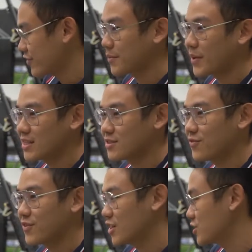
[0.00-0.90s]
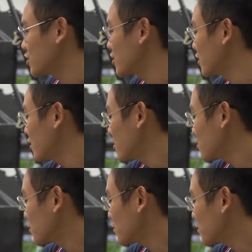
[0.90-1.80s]
parts finish.
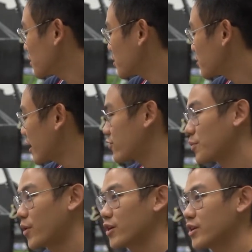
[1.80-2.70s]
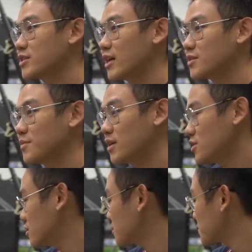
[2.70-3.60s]
So we do not have to polish as
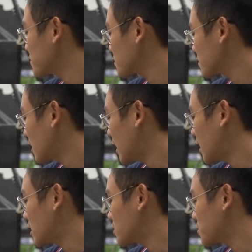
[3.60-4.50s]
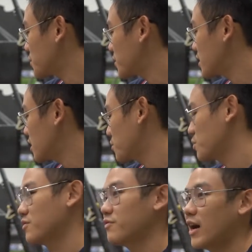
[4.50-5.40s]
much as we did
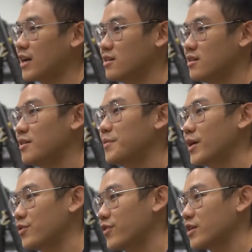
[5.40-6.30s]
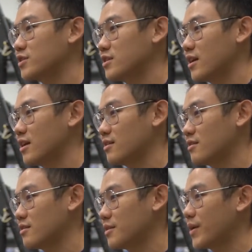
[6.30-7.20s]
with other manufacturer that
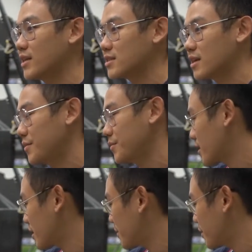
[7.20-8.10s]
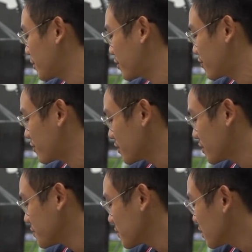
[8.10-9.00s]
the parts came in with.
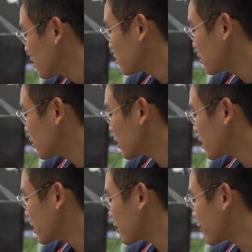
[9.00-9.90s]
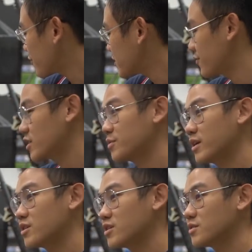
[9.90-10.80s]
So in terms of surface
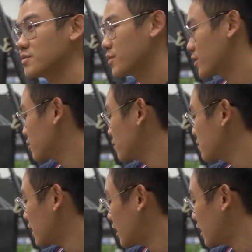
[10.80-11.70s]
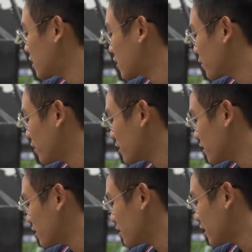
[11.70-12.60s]
finish, is pretty good, and the
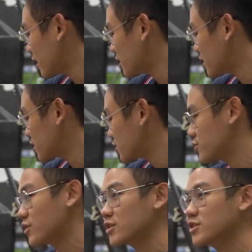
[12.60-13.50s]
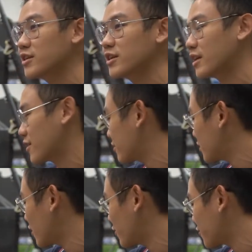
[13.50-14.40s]
quality and the structural
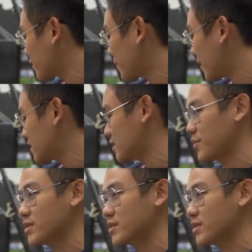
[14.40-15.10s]
integrity of the parts that we